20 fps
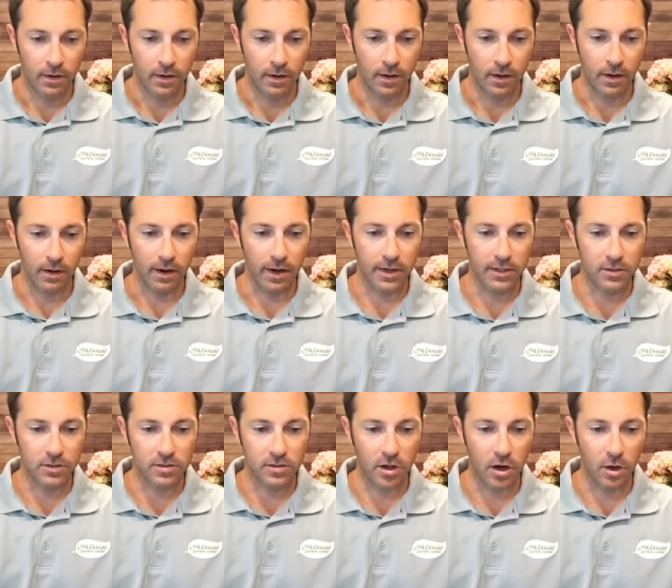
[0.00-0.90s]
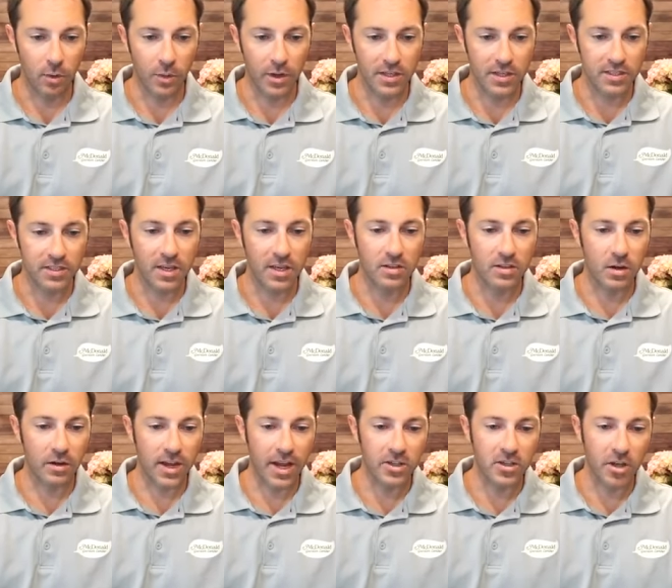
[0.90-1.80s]
All right, so Wendy says,
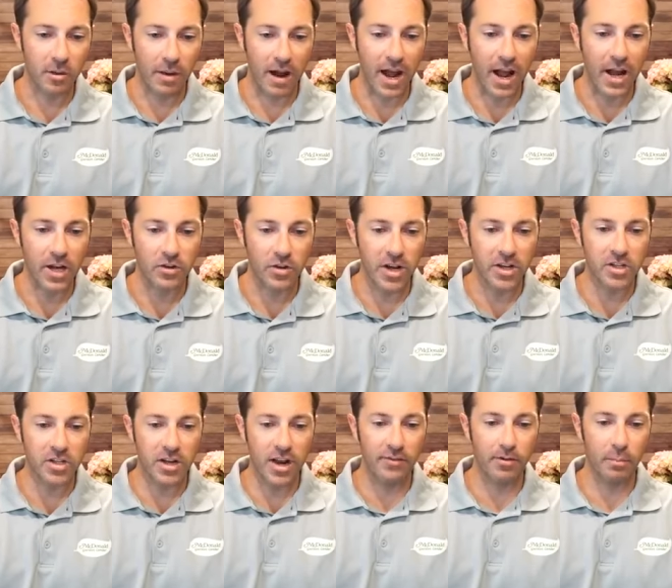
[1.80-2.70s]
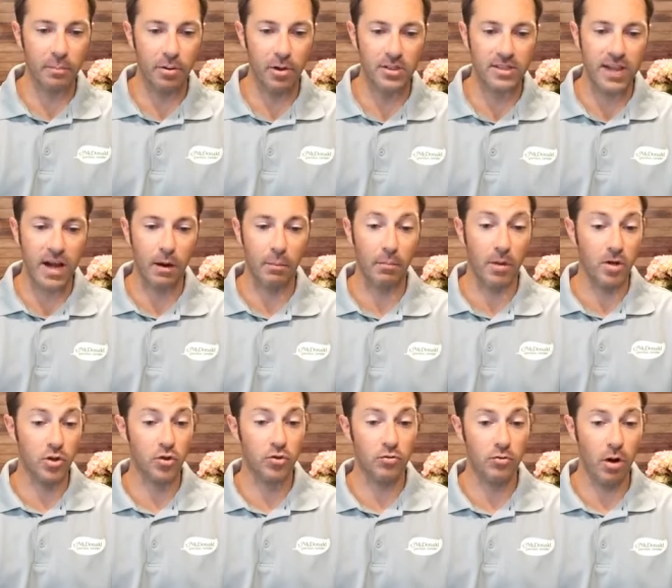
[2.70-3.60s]
okay, so my hydrangea never puts out
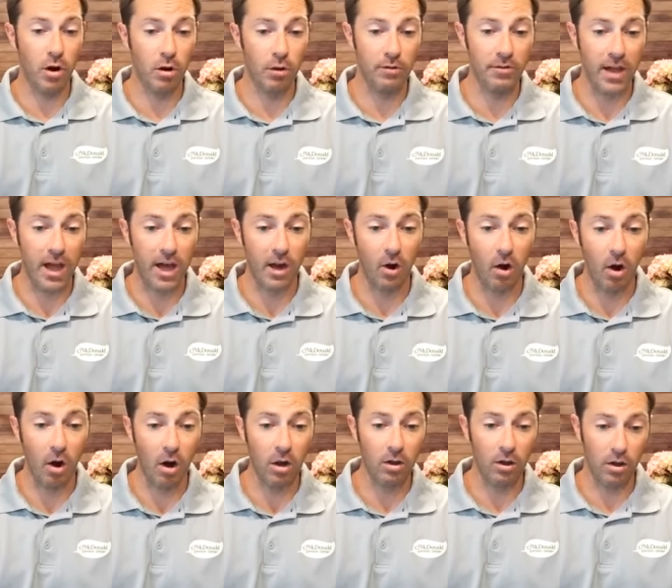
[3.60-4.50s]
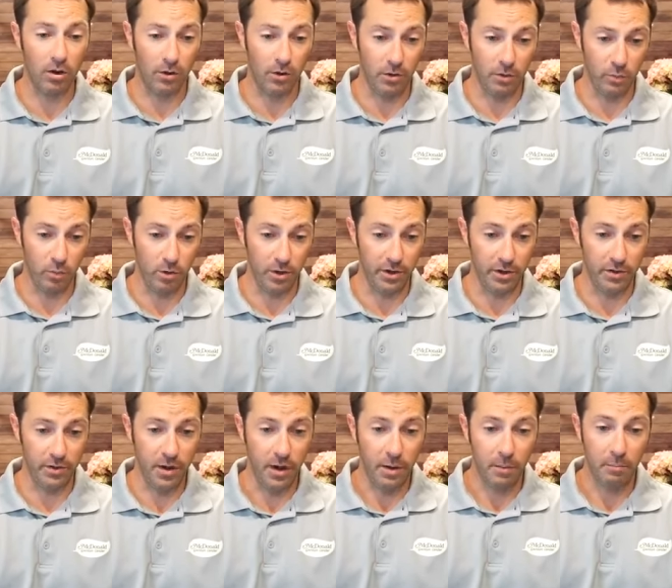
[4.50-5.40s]
much growth at all on old wood,
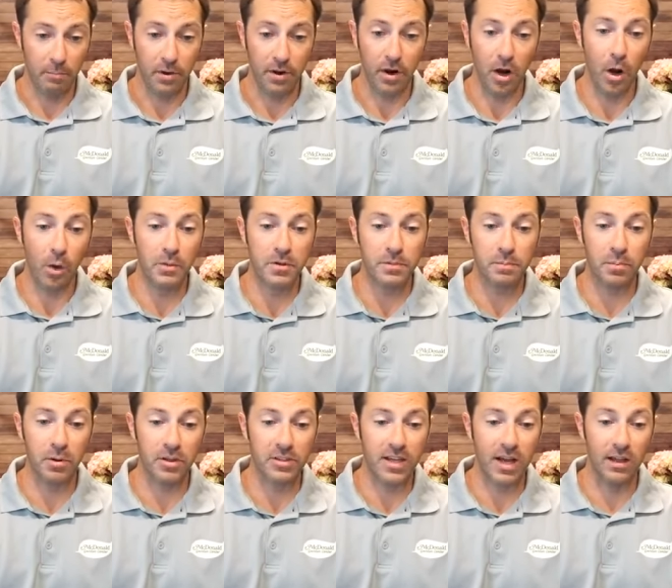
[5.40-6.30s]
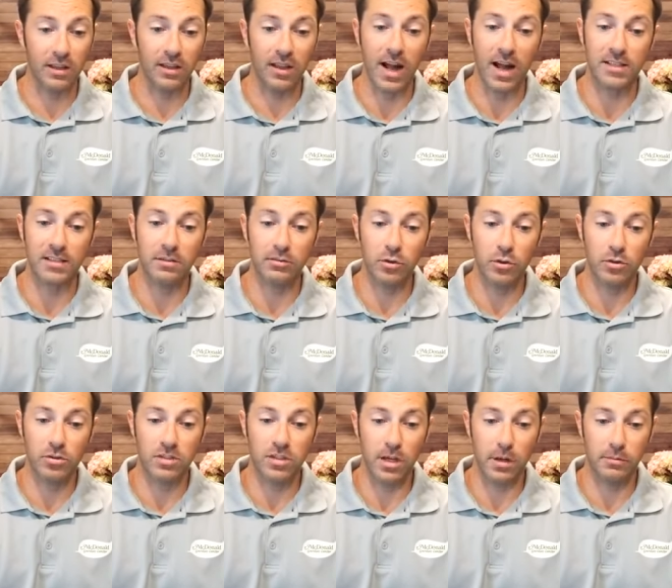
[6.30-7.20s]
but it always puts out lots of new
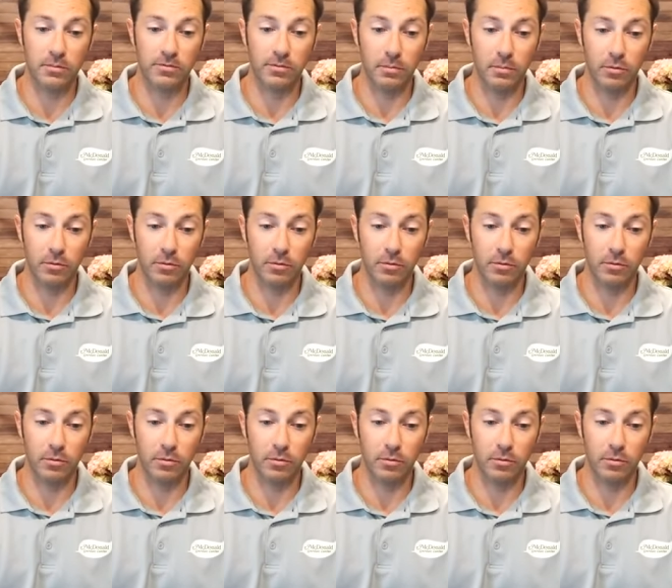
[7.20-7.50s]
stems from